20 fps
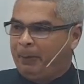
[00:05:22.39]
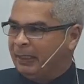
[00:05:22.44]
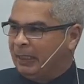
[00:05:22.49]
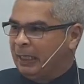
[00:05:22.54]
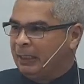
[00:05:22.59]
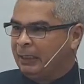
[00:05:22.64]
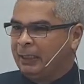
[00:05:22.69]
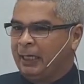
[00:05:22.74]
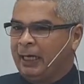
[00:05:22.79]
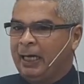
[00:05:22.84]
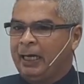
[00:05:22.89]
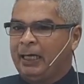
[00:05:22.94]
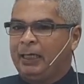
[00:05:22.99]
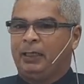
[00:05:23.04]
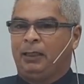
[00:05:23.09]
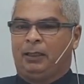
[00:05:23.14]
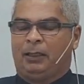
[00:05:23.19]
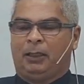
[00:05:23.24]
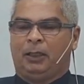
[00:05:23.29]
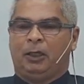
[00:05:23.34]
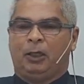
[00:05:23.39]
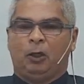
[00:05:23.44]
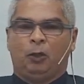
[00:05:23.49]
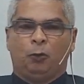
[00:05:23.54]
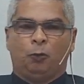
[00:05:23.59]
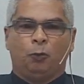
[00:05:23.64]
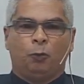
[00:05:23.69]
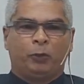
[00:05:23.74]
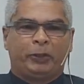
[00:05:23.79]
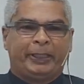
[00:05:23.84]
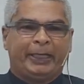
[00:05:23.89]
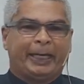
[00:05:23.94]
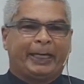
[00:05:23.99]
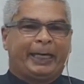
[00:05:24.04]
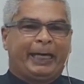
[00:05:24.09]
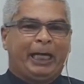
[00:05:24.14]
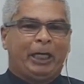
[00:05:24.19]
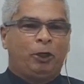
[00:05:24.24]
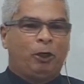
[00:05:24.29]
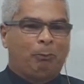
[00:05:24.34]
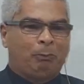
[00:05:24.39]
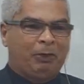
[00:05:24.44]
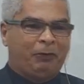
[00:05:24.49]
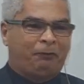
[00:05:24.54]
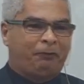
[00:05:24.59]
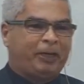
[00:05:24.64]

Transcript: knew the law, and according to the law,